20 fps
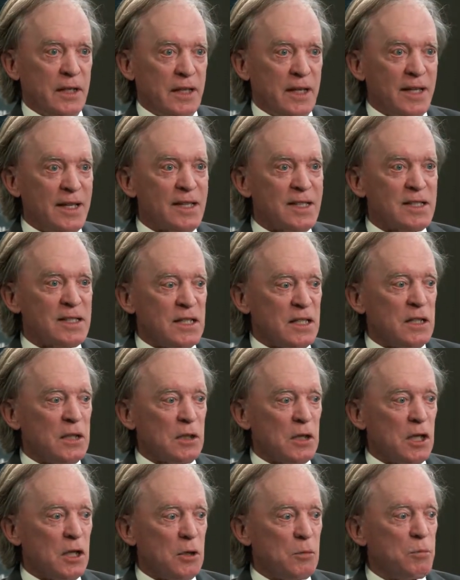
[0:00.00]

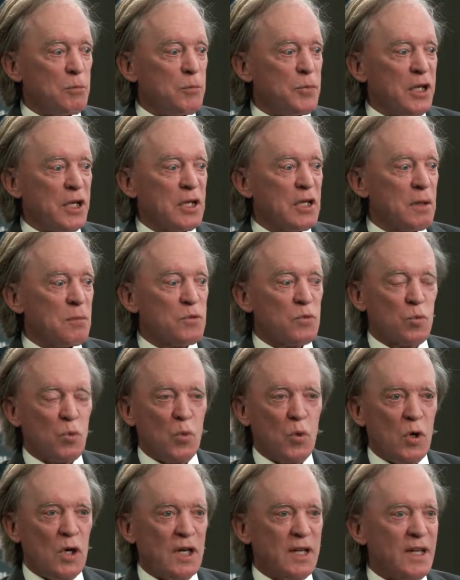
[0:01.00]
entity becomes
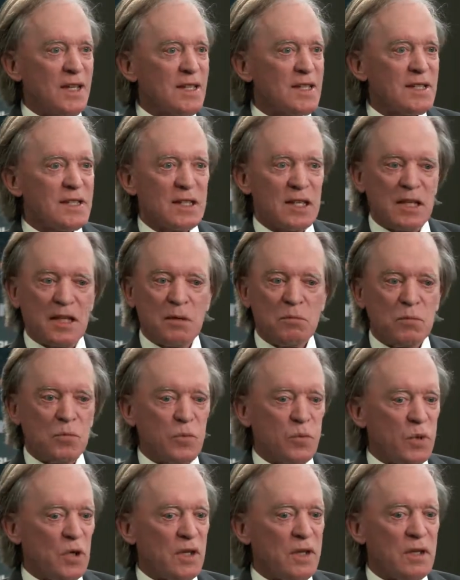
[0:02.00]
one and the
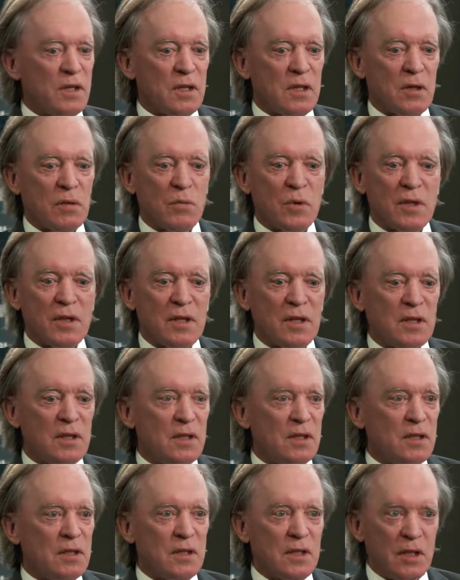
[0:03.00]
same with the
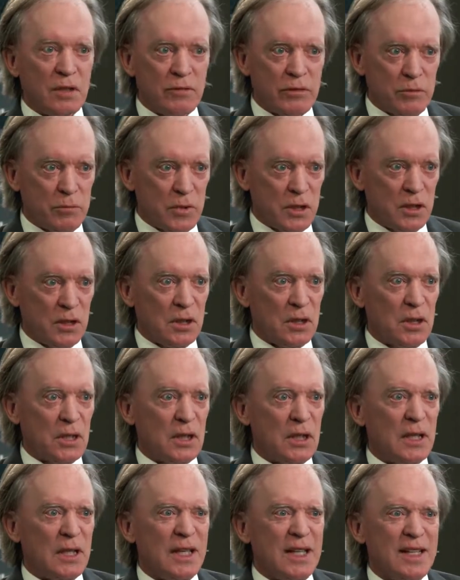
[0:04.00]
government.
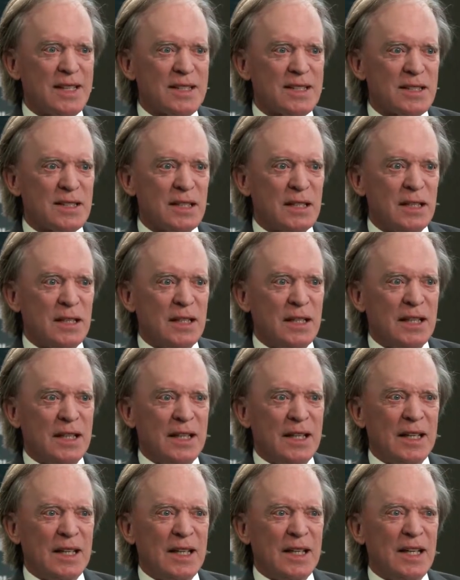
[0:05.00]
It's
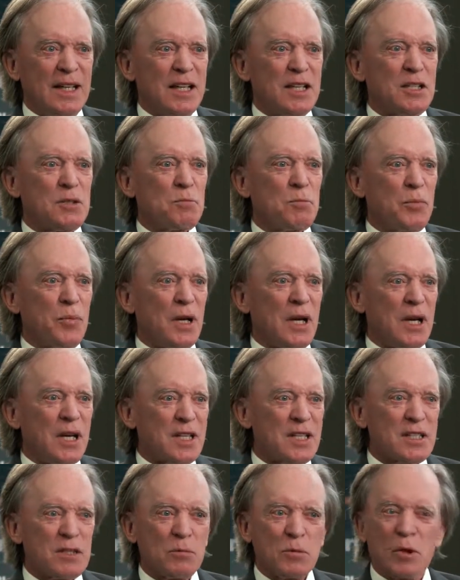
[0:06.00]

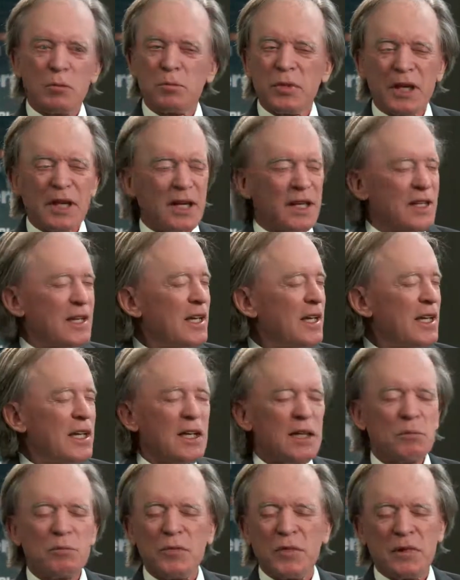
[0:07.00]
possible, but it
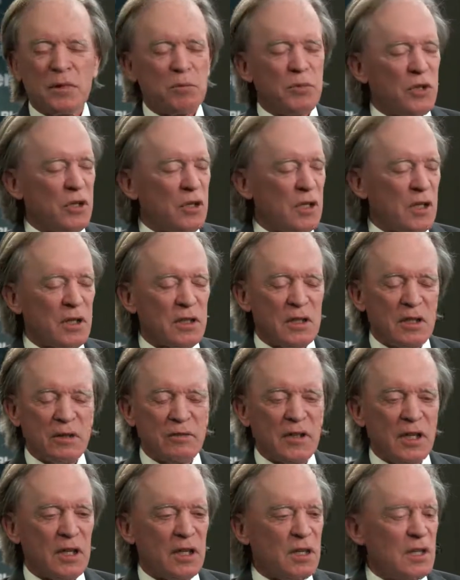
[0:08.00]
can't be
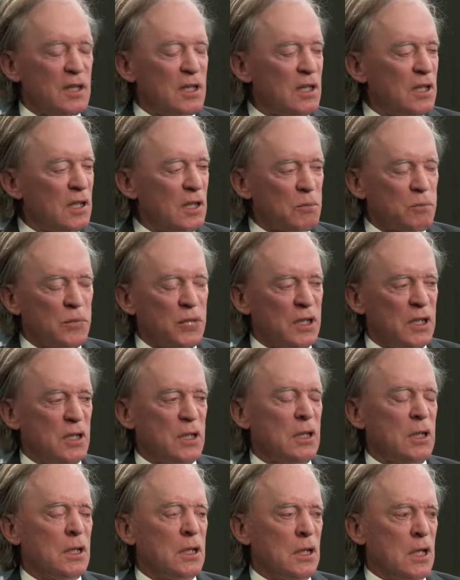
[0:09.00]
productive, and it can't be